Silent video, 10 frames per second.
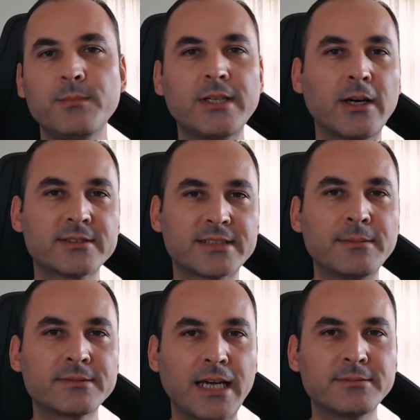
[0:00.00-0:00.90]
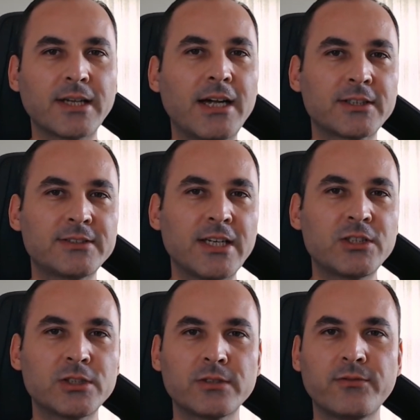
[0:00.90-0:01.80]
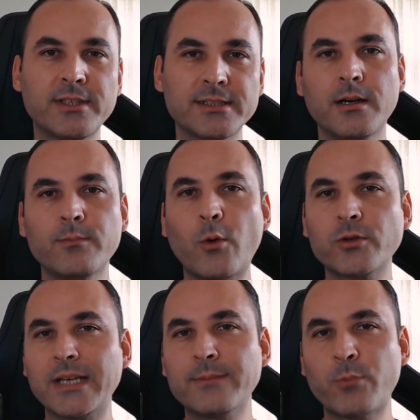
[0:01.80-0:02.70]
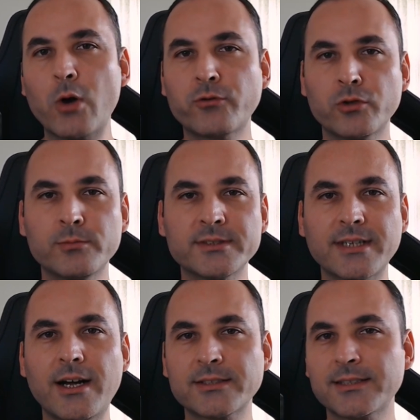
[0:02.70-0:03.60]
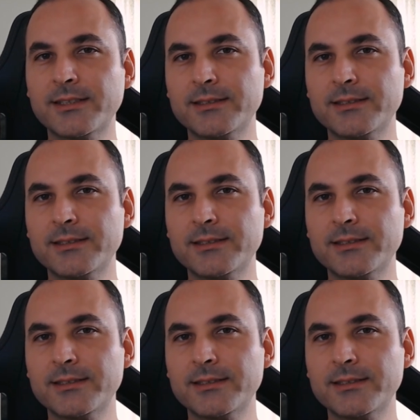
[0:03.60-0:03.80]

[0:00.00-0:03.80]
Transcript: because sometimes architecture feels more than performance art